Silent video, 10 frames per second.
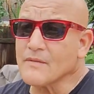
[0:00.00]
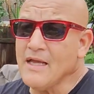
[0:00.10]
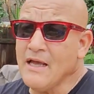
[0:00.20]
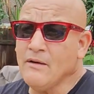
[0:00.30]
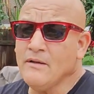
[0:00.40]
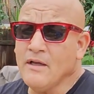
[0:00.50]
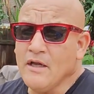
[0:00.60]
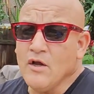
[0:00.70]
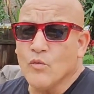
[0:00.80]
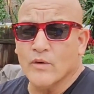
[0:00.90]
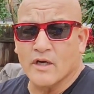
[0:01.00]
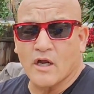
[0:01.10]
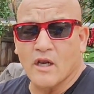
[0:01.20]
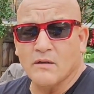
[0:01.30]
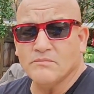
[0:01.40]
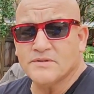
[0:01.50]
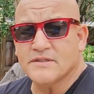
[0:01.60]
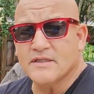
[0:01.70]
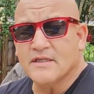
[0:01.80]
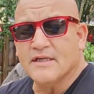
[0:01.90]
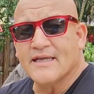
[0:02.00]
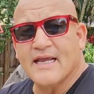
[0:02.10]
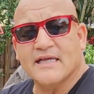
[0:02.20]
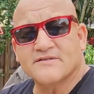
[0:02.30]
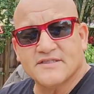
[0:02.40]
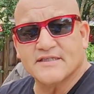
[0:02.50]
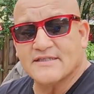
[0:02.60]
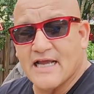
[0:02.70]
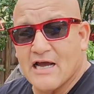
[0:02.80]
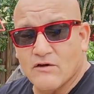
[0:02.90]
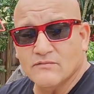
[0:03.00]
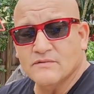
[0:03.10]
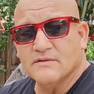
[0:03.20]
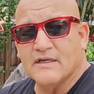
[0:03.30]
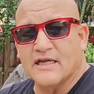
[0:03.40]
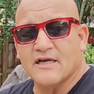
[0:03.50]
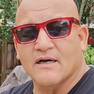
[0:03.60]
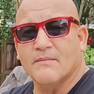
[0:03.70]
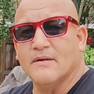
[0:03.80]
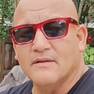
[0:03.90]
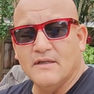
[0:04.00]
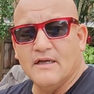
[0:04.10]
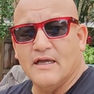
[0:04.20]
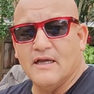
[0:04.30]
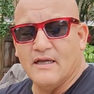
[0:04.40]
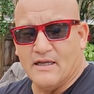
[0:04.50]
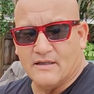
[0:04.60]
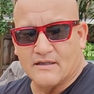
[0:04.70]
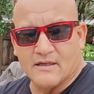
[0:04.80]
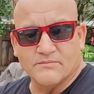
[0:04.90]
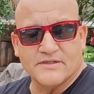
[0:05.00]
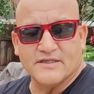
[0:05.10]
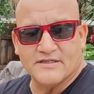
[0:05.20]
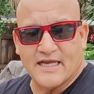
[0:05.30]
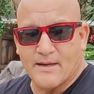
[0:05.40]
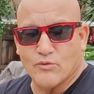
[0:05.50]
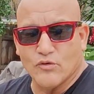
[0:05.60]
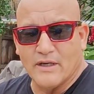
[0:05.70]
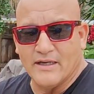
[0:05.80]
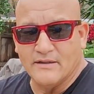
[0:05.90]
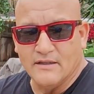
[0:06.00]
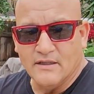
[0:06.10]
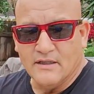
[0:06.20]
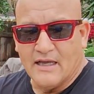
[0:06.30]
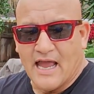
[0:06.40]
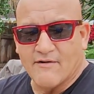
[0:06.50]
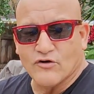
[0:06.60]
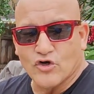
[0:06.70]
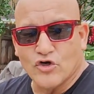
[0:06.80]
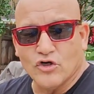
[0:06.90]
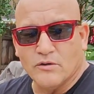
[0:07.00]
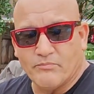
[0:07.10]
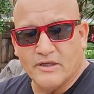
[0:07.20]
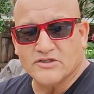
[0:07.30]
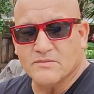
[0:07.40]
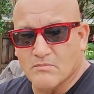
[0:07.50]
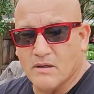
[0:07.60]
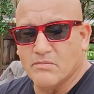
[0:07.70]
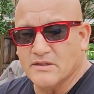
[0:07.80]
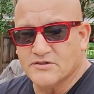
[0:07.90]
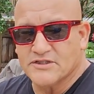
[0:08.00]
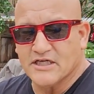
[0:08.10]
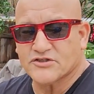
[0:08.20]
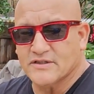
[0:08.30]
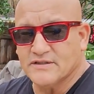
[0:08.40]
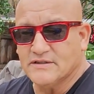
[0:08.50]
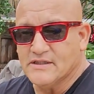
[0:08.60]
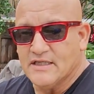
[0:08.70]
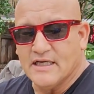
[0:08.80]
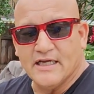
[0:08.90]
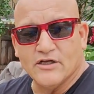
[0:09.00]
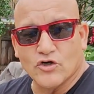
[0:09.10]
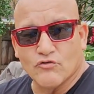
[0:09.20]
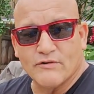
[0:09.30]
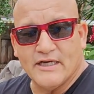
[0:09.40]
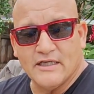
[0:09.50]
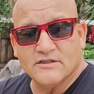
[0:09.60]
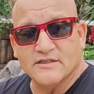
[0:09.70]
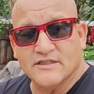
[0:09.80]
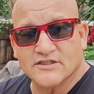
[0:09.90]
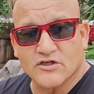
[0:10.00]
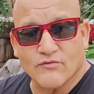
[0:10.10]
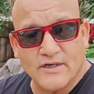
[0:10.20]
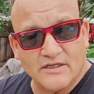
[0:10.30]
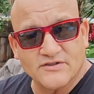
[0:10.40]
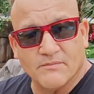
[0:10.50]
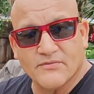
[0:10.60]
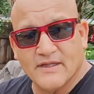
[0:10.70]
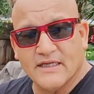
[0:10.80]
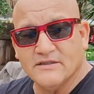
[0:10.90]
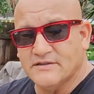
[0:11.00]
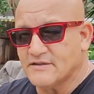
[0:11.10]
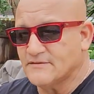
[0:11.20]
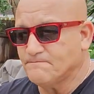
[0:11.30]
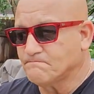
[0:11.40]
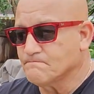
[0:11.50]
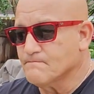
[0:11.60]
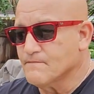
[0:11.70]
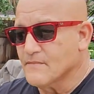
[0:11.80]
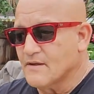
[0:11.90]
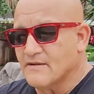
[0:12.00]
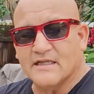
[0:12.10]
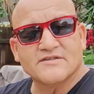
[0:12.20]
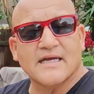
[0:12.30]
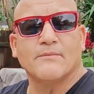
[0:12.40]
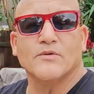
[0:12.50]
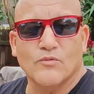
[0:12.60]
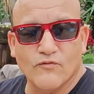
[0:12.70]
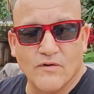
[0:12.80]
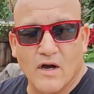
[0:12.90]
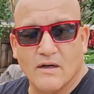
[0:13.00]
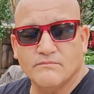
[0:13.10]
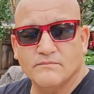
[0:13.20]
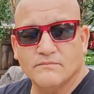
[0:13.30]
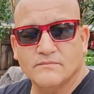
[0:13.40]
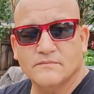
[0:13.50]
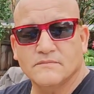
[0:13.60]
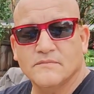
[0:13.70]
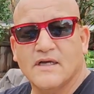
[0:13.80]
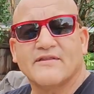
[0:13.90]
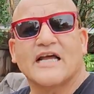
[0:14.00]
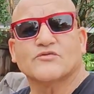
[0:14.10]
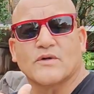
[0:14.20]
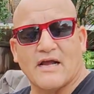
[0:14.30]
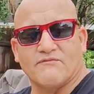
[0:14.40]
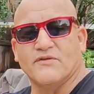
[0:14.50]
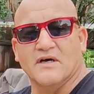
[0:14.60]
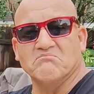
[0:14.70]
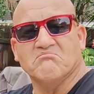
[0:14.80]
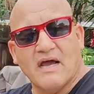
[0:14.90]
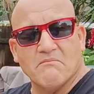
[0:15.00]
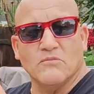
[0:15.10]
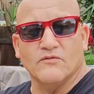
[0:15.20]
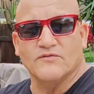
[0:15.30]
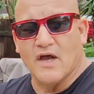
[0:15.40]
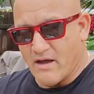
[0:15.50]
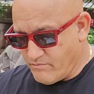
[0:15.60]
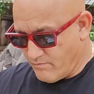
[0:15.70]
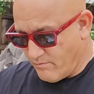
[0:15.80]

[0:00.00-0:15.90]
And when clubs can't sit down and come to the table and have a good pigeon mumbling session and agree to disagree on some things, then it's time to move on. And that's what I've done. I moved on.